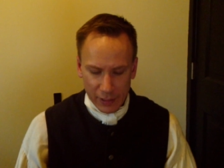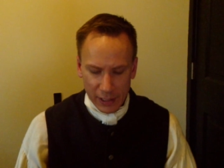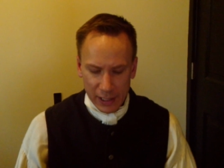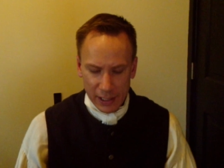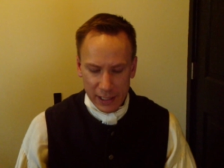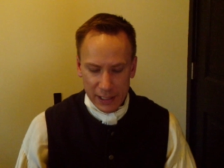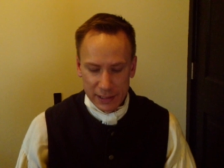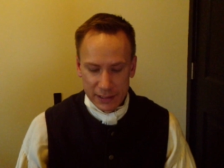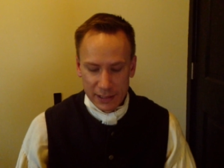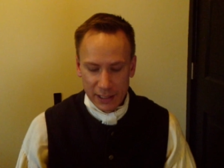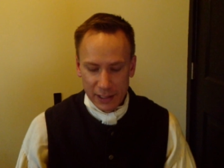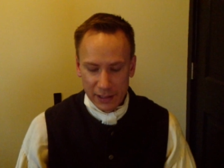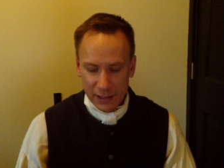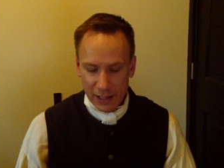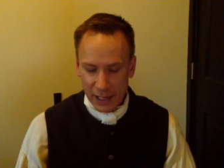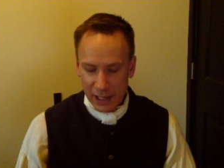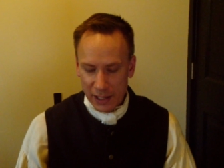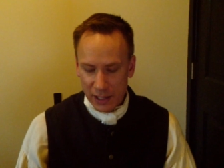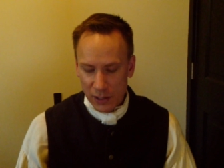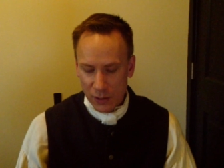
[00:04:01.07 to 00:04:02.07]
He said,
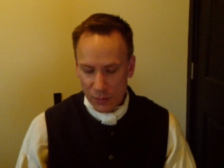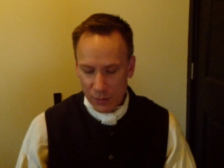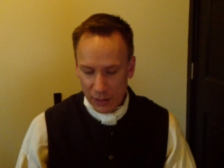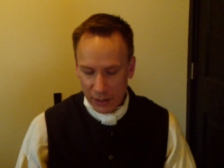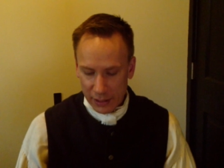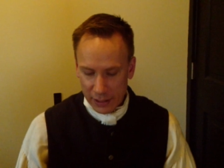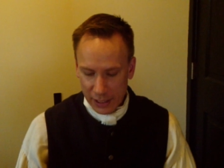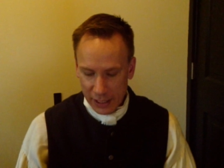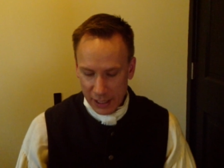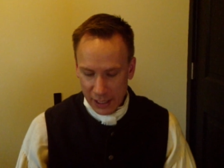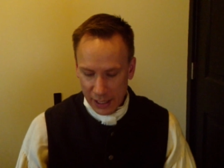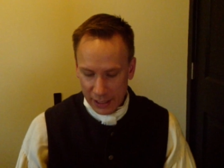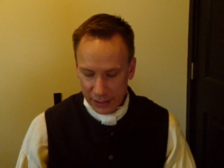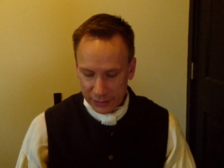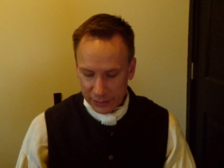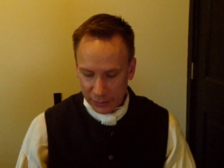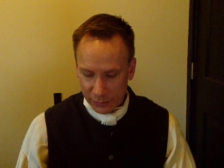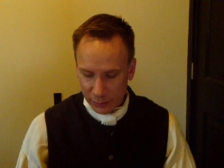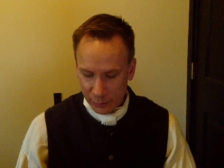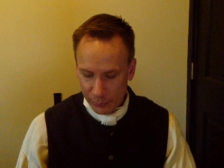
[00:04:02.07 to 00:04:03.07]
Thank you, honey. I
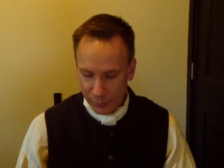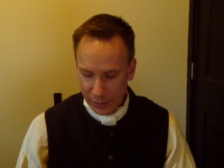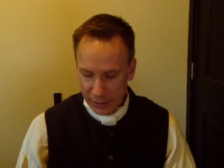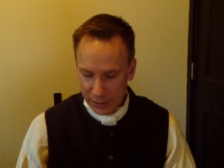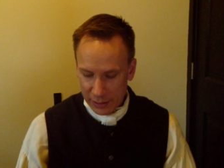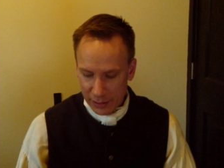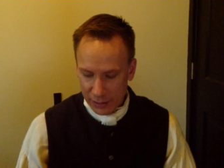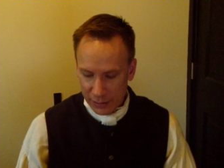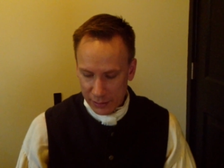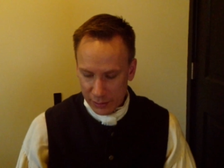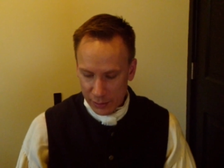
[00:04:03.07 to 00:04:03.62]
shall depend on